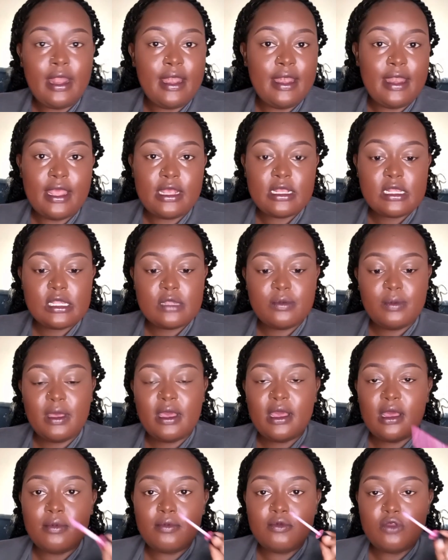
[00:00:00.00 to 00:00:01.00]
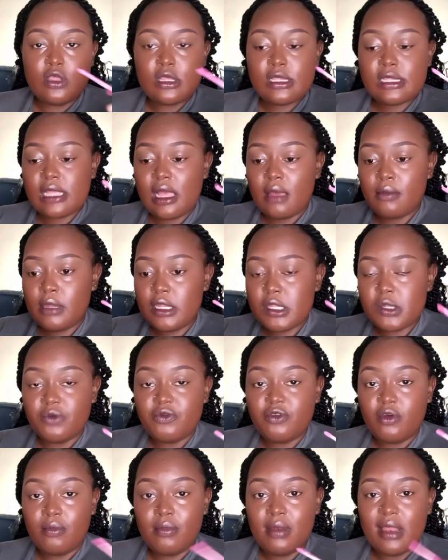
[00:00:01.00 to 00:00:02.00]
Next, pick up just a bit
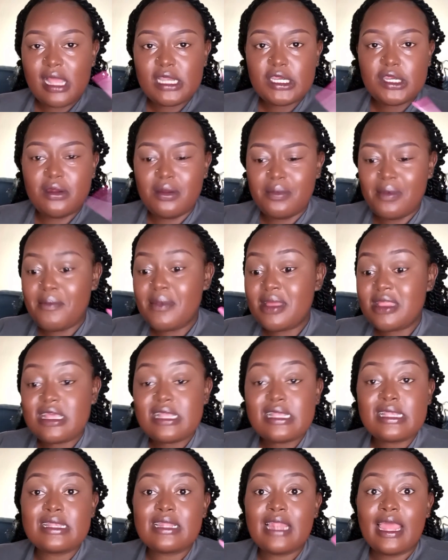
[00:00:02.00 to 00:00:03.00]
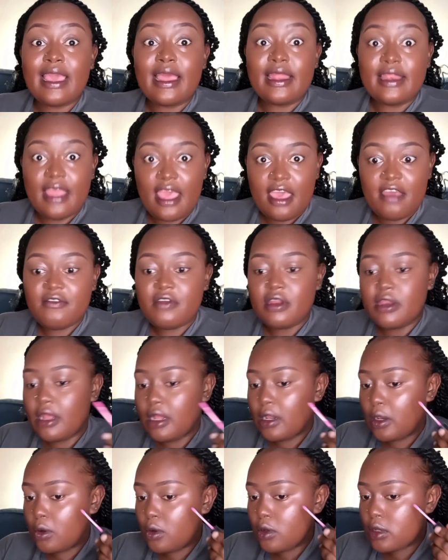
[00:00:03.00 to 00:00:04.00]
of your blush. Remember, this is like an
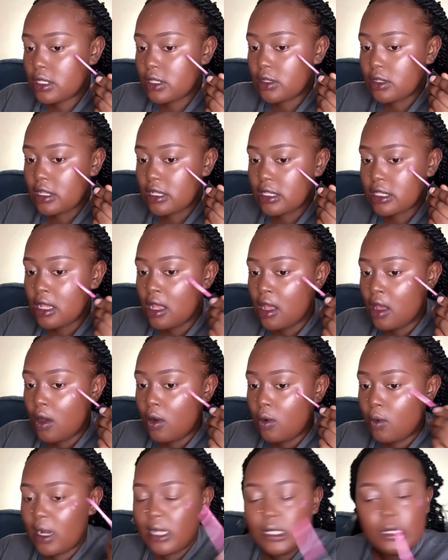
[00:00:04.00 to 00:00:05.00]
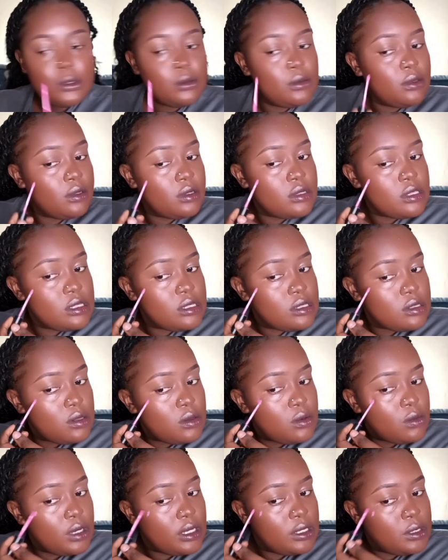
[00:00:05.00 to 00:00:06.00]
everyday look, so just 1-2 dots,
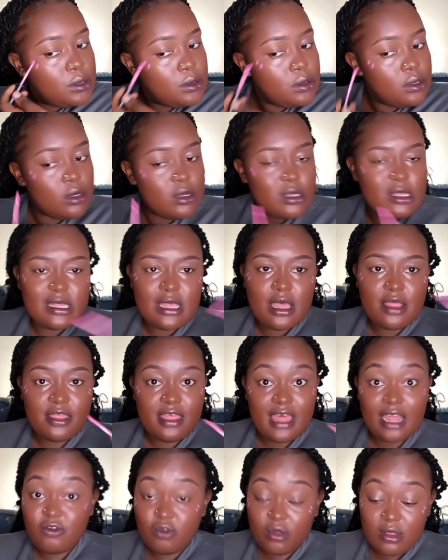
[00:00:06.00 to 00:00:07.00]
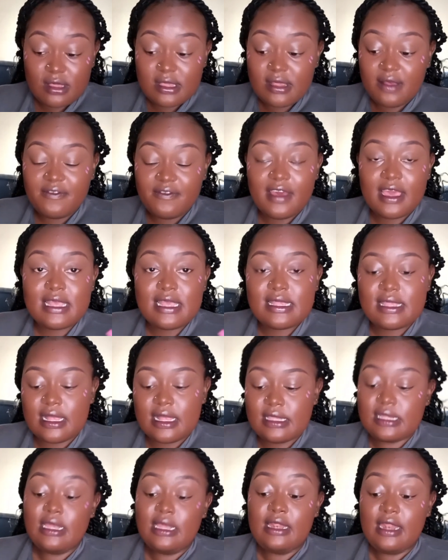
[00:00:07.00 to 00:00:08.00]
1-2 dots. That will suffice,
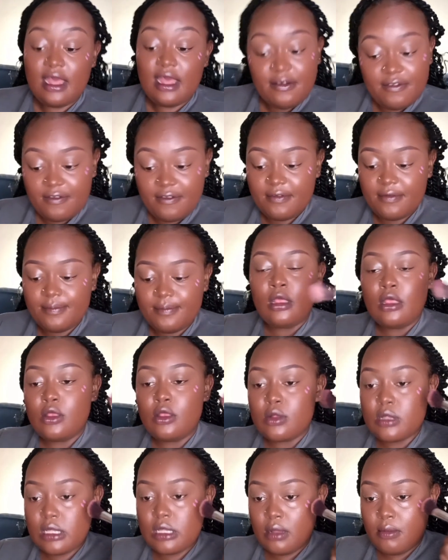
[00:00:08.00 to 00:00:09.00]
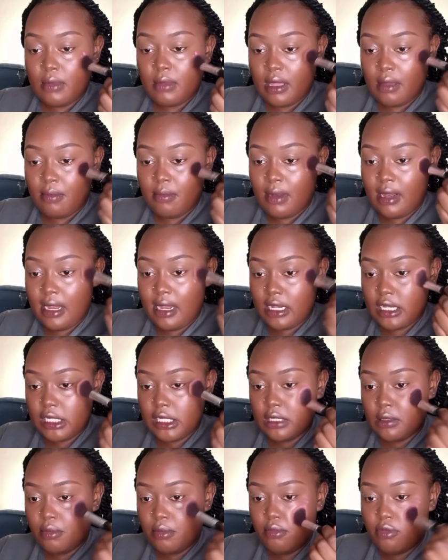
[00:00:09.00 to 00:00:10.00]
that's enough. Using my
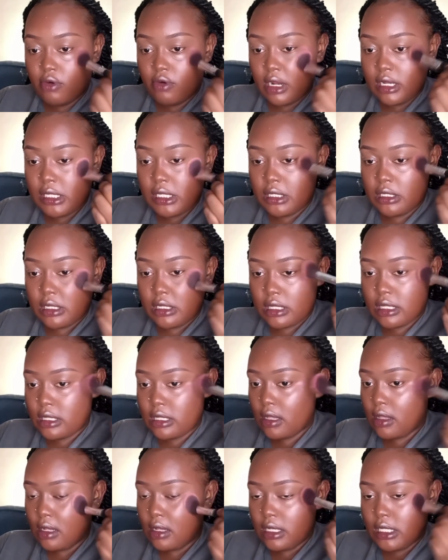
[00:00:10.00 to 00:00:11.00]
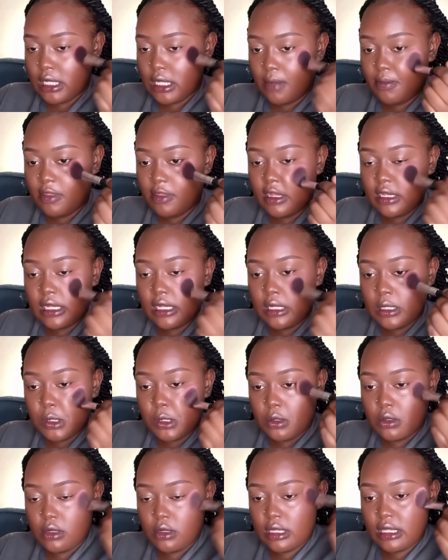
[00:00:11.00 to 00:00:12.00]
blush brush, just tap that
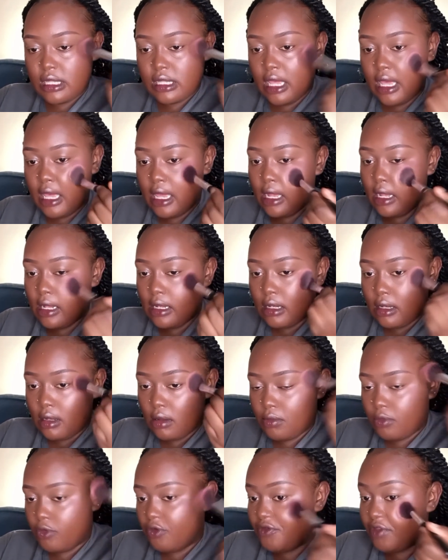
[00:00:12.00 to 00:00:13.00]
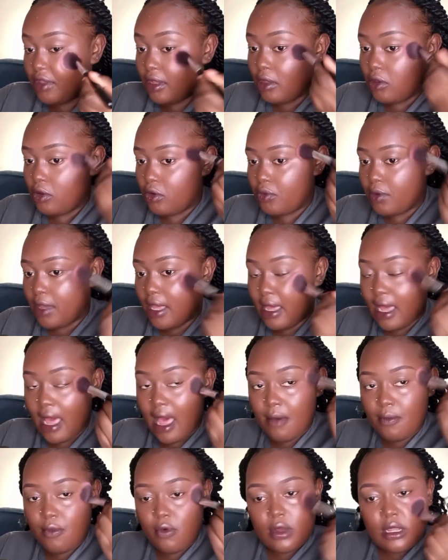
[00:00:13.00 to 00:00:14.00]
into your skin, moving your way
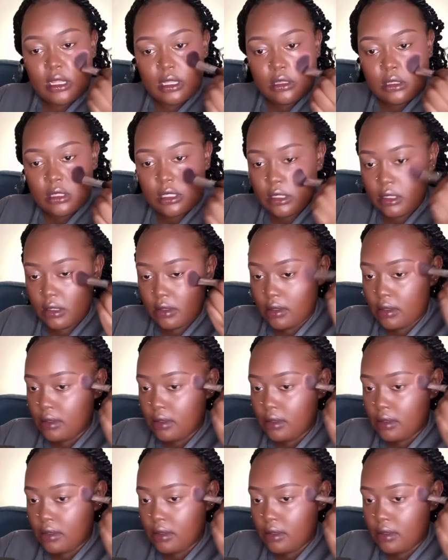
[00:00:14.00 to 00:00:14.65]
upwards.